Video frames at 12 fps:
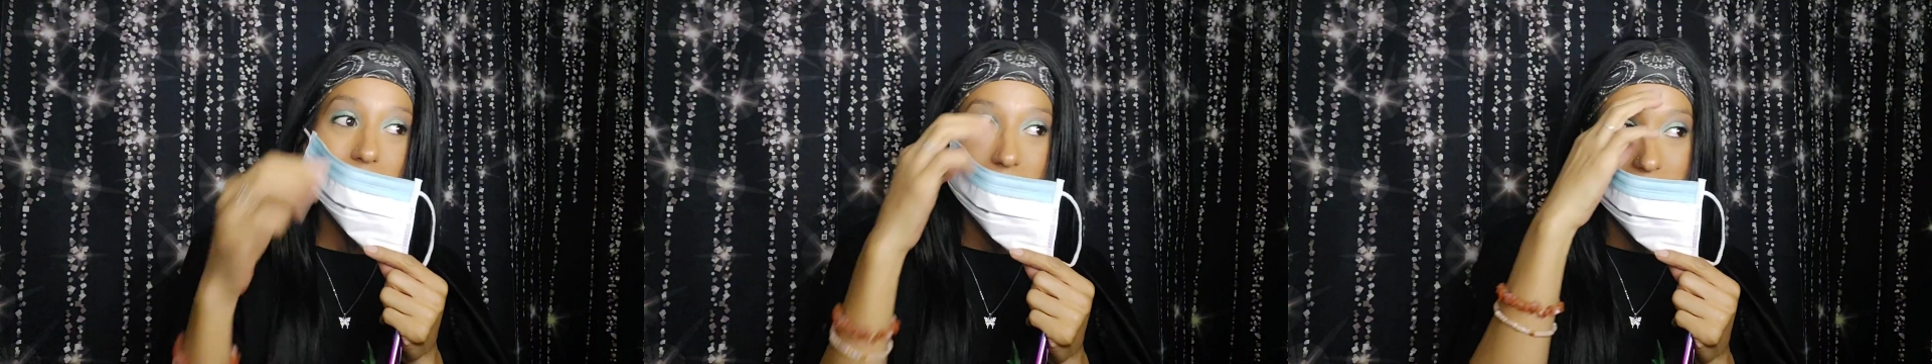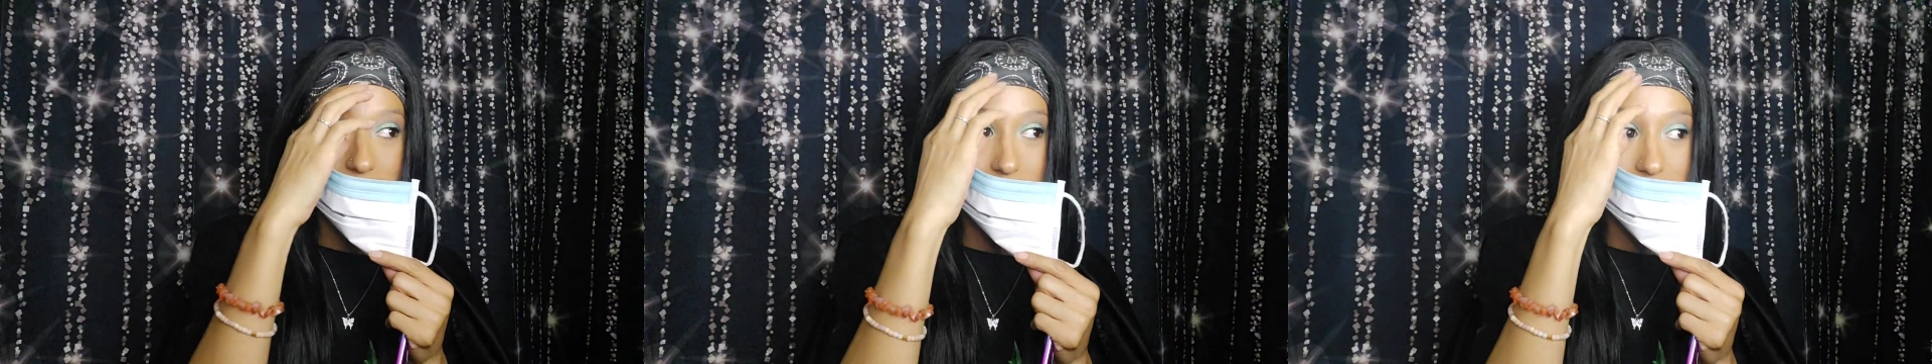
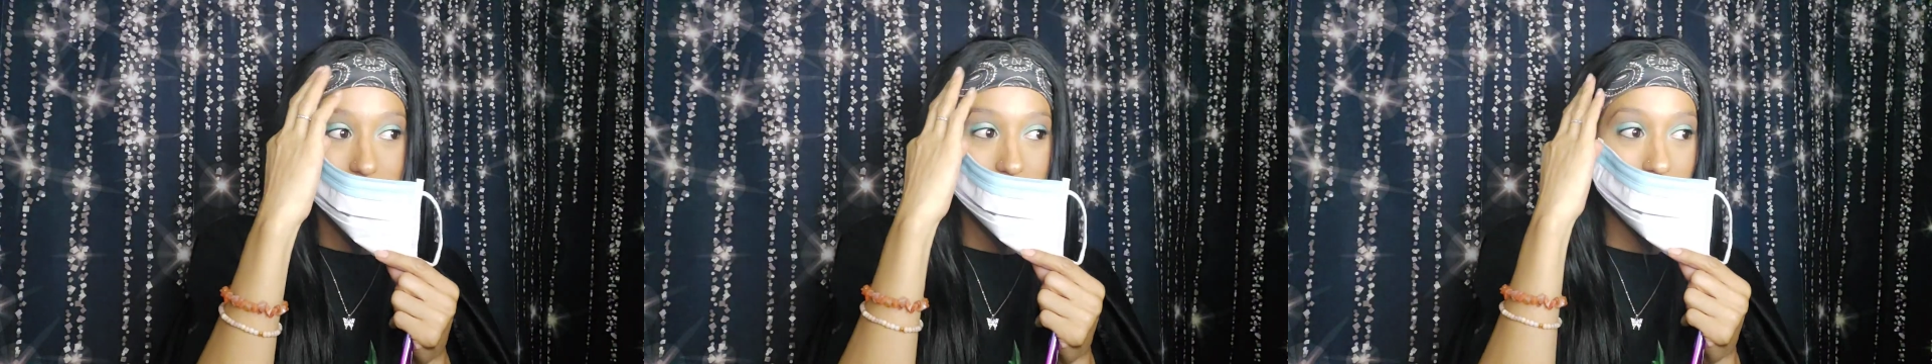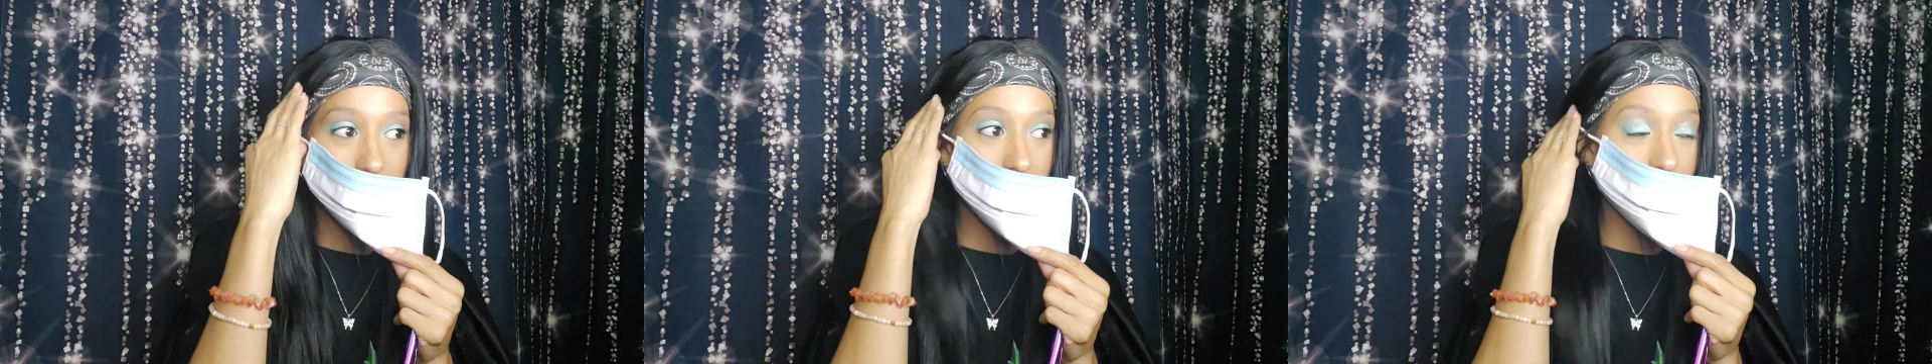that was
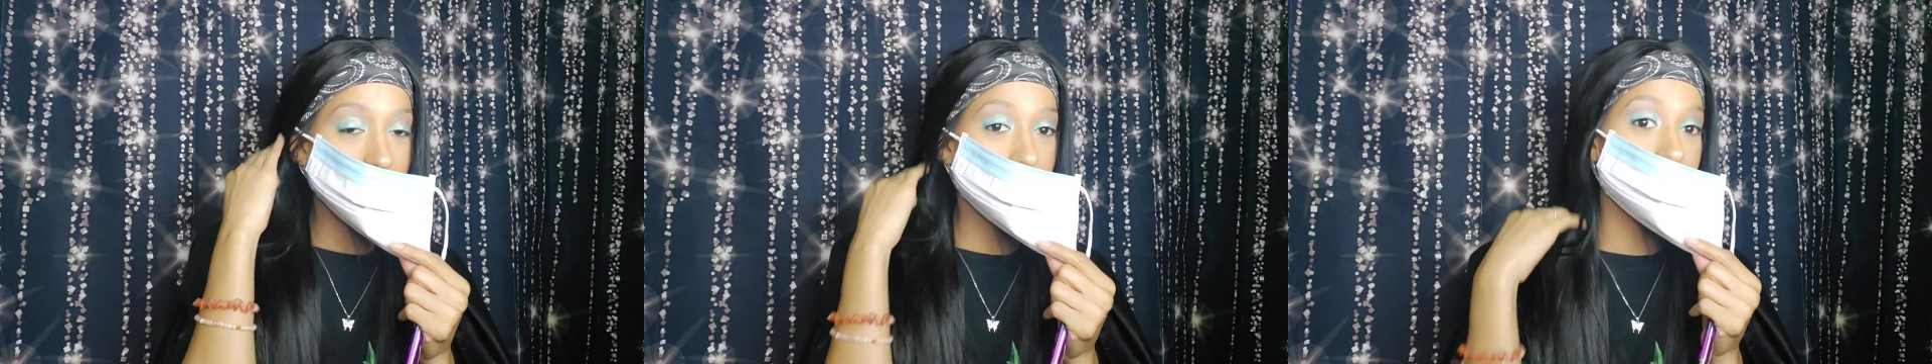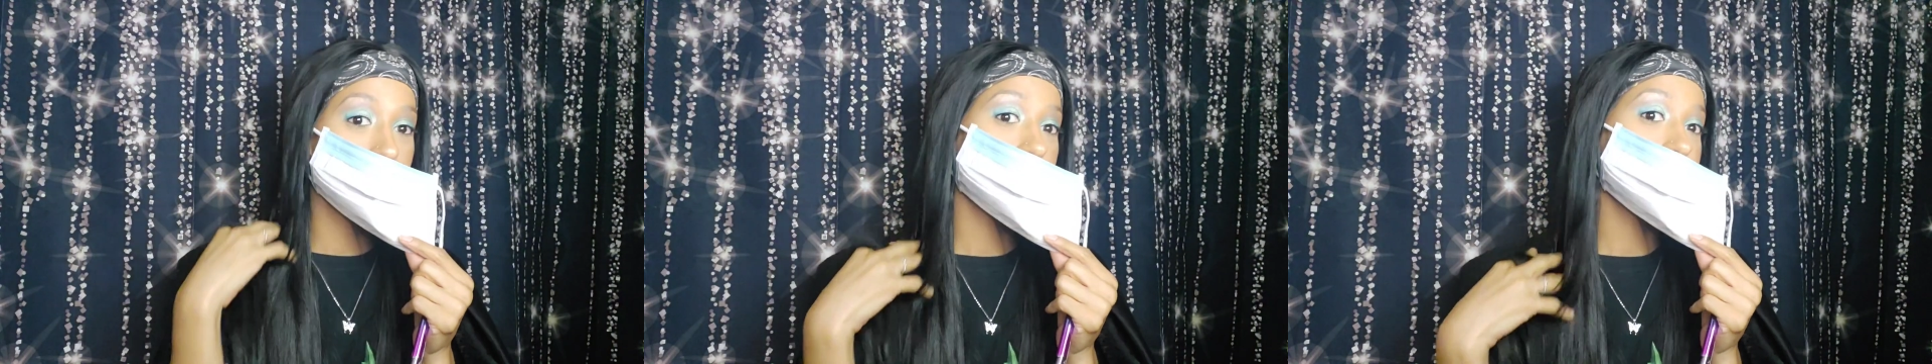like hitting
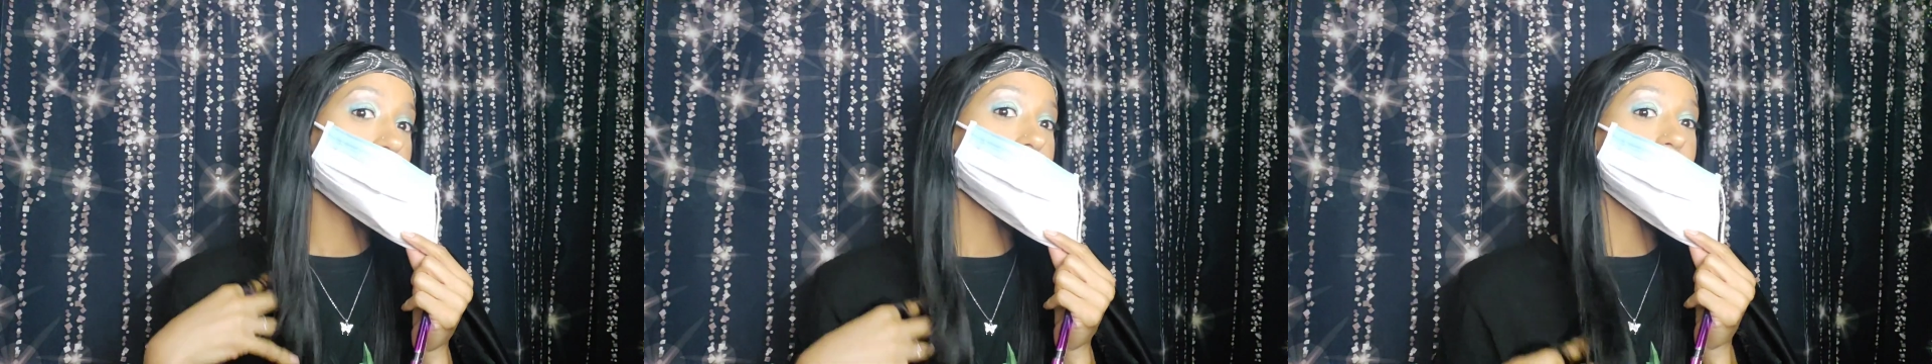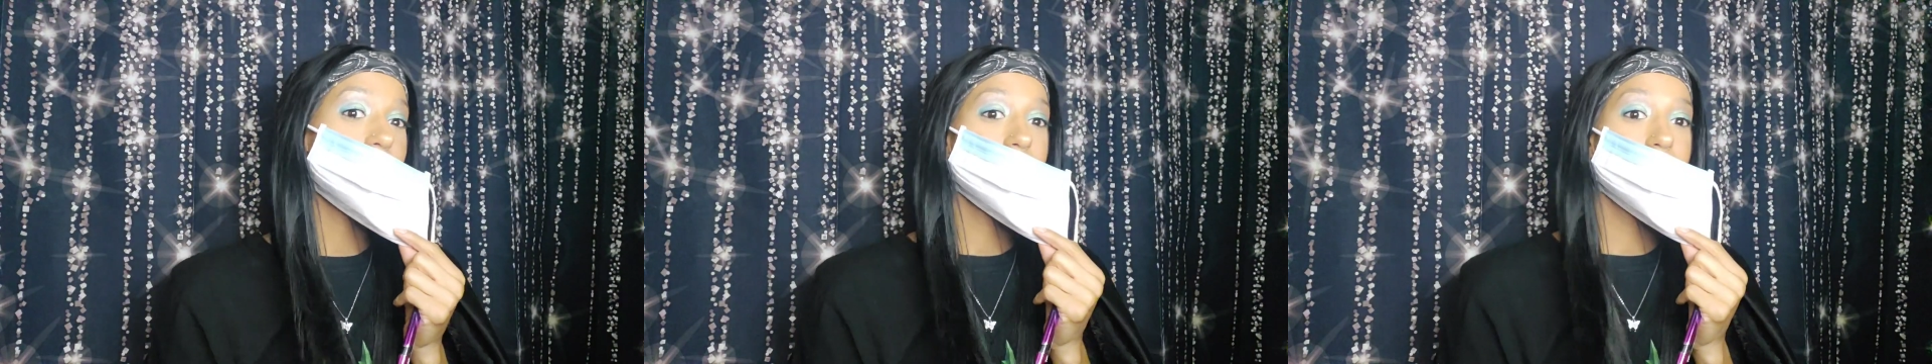on all
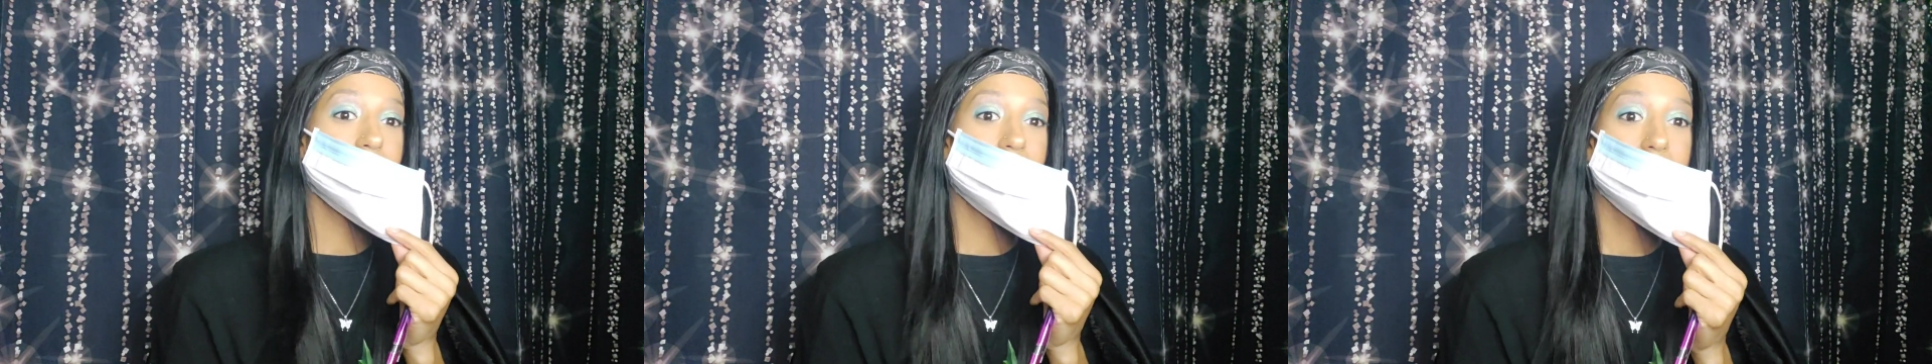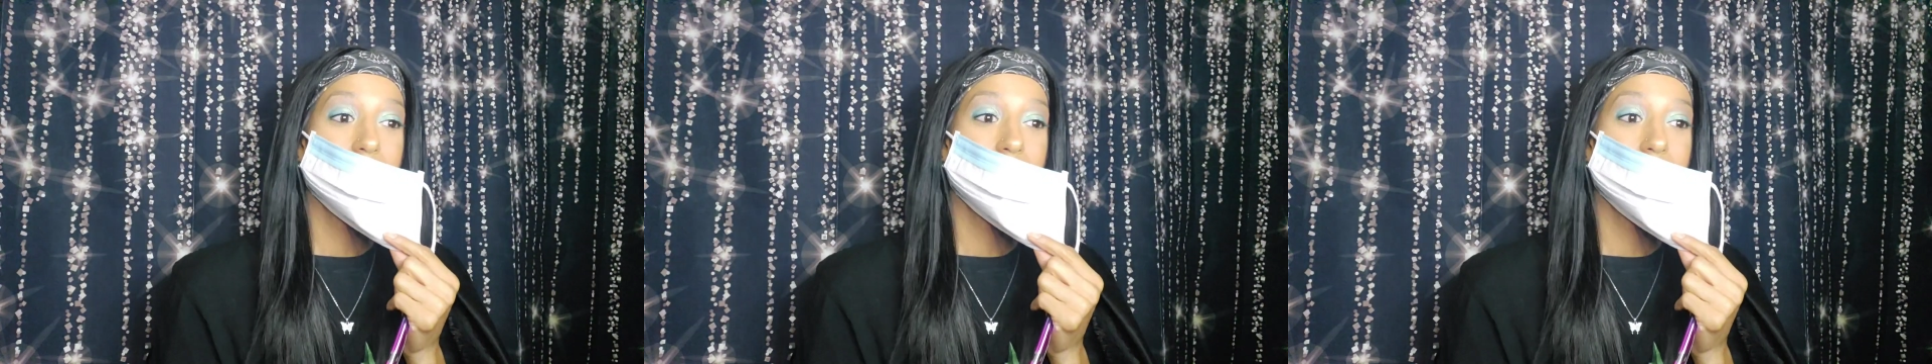the